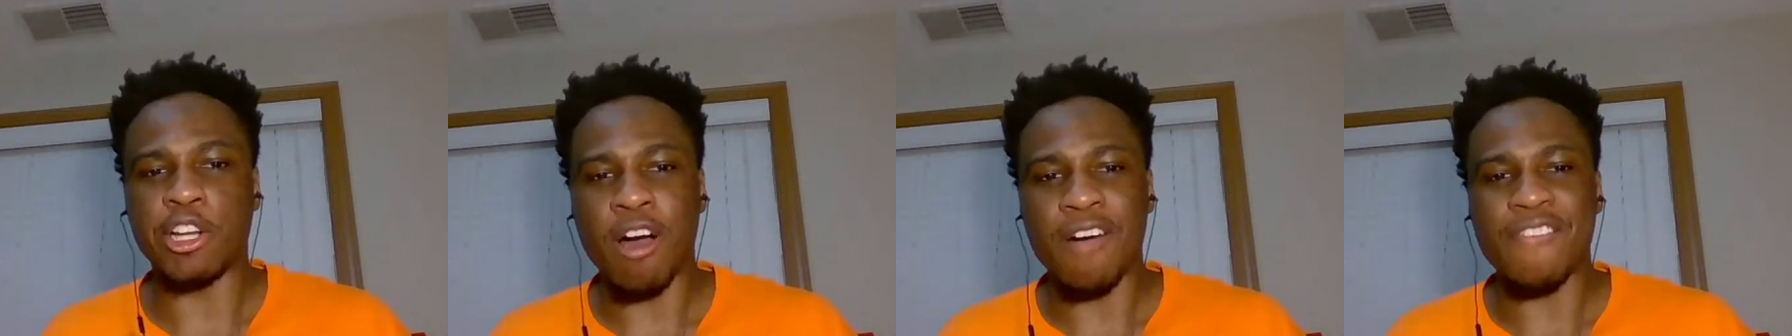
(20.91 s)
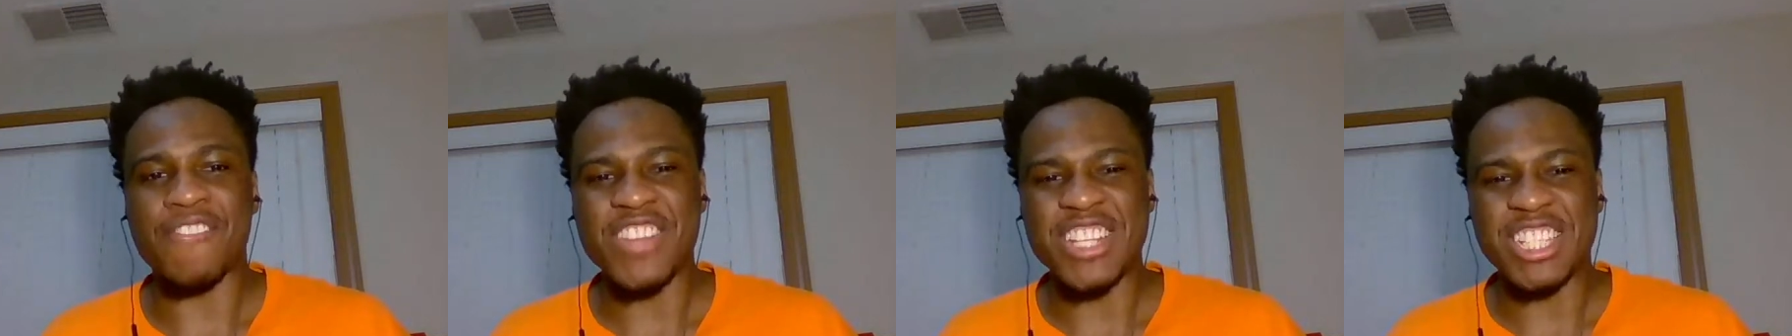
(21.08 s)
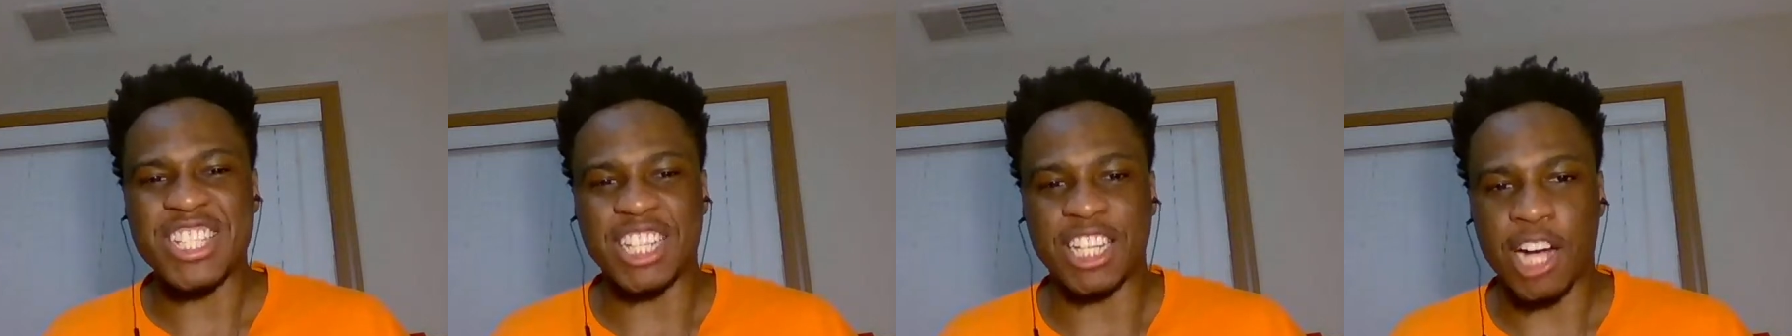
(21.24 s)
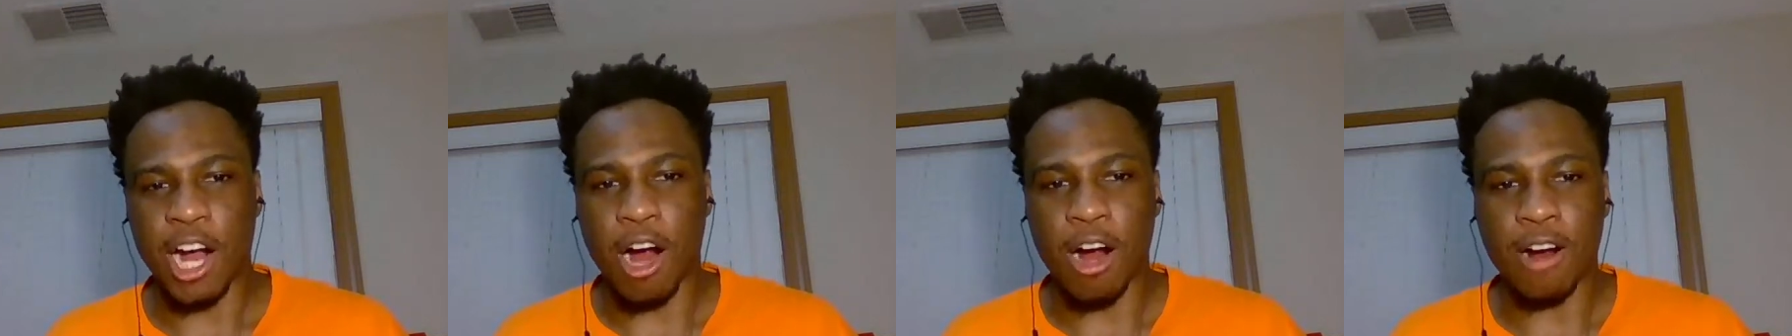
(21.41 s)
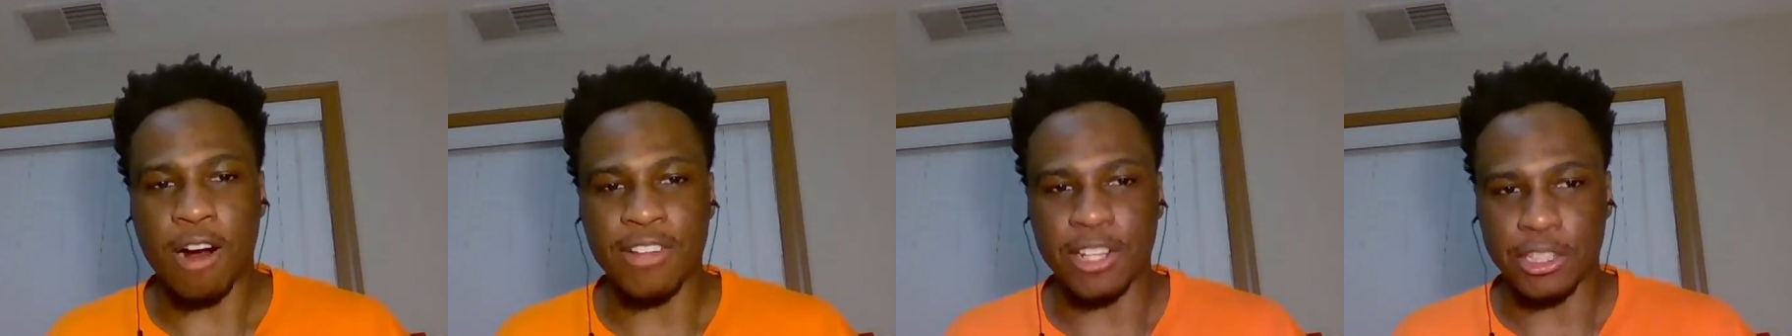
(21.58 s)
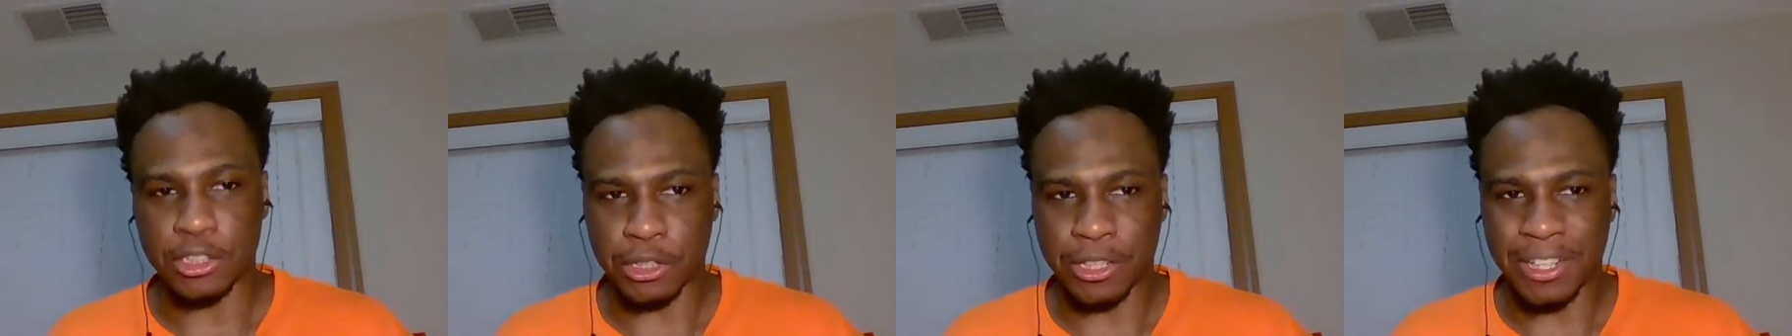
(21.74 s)
an offensive
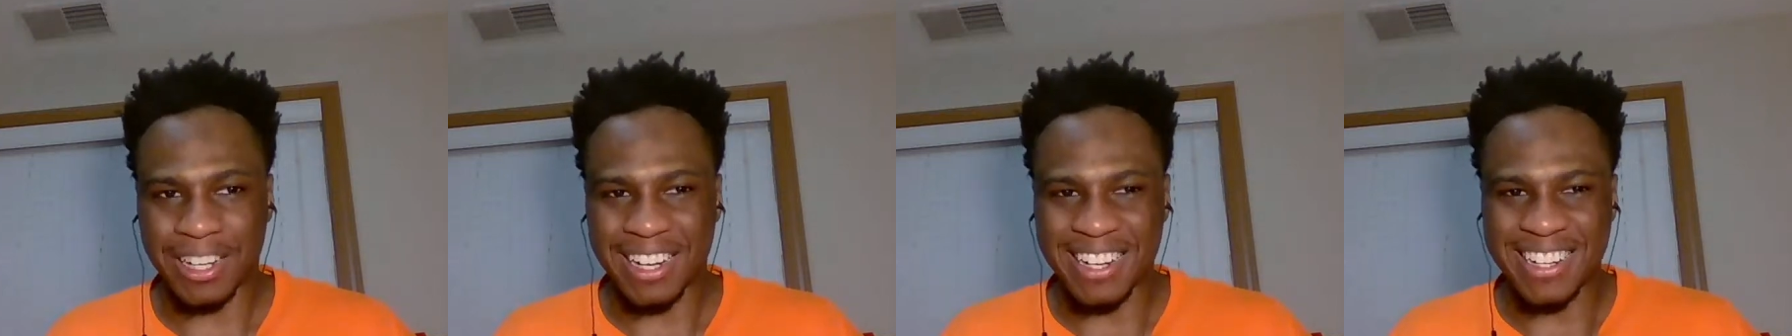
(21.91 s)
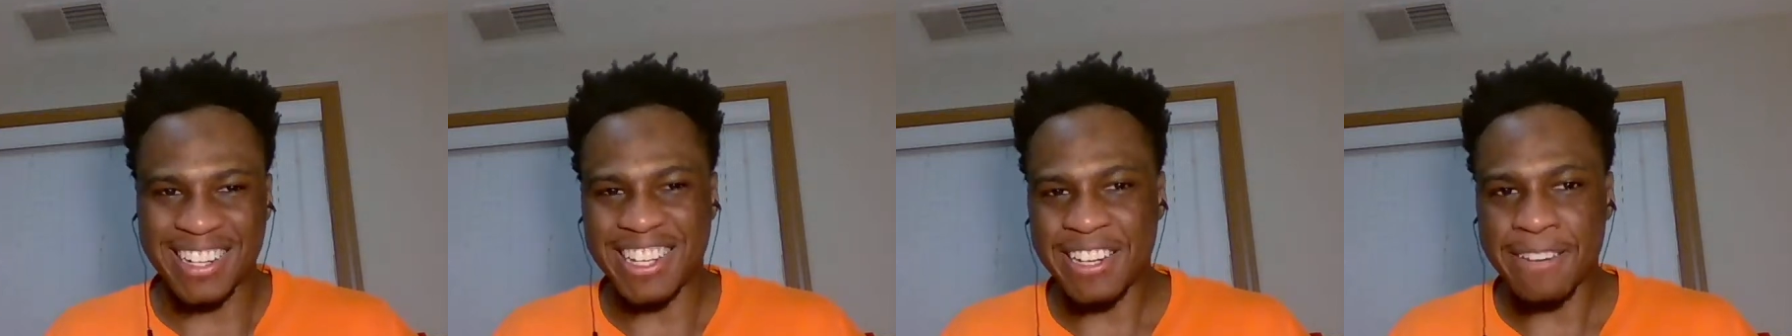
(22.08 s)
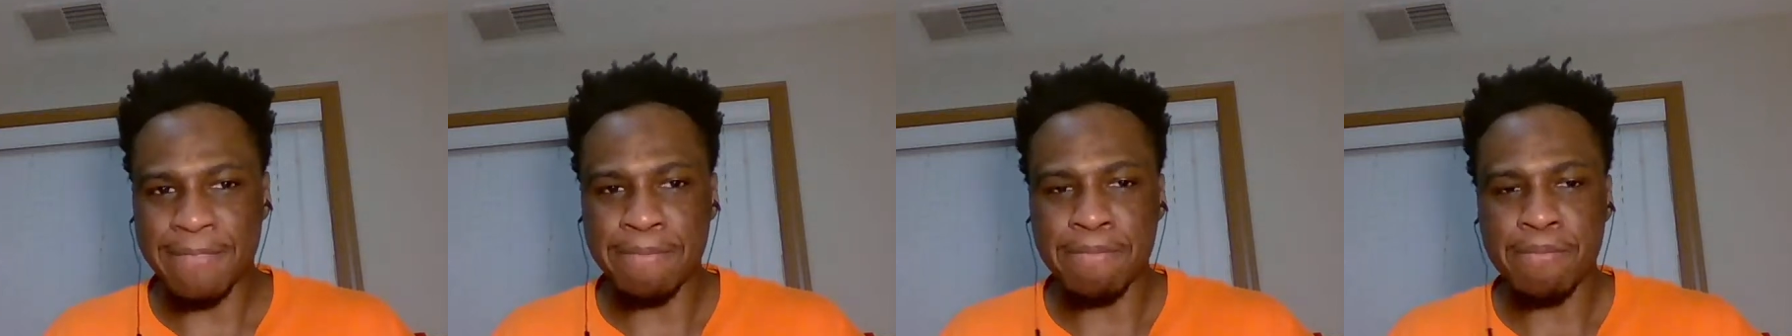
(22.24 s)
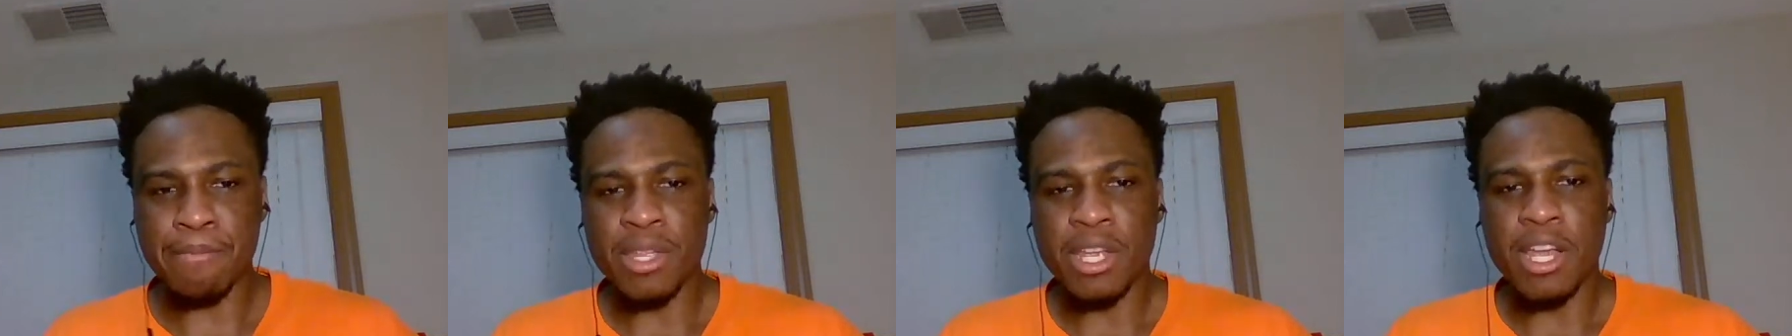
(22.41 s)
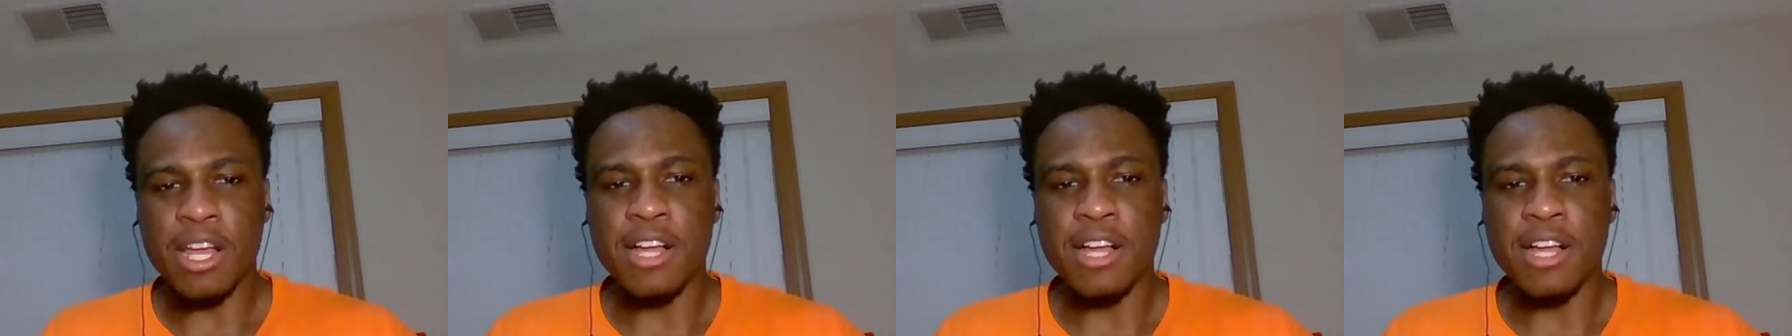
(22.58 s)
guard that you're going to need